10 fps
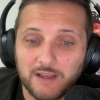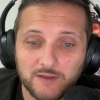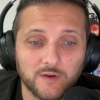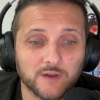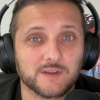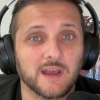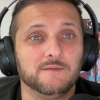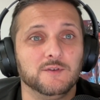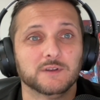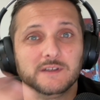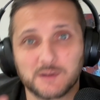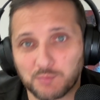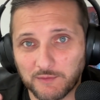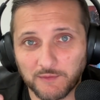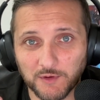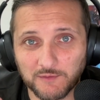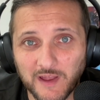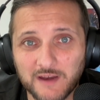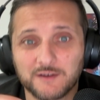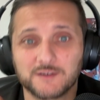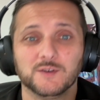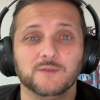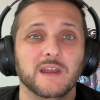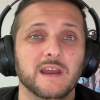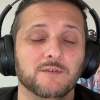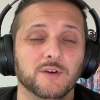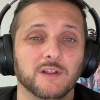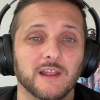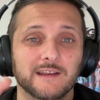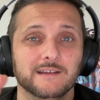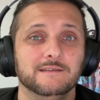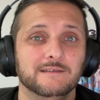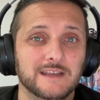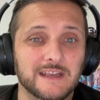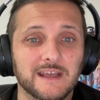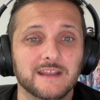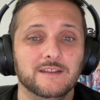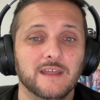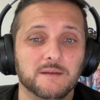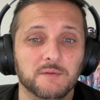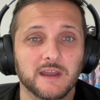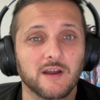You'd also have your list of preferred vendors, so if they ever like need it, they can be like,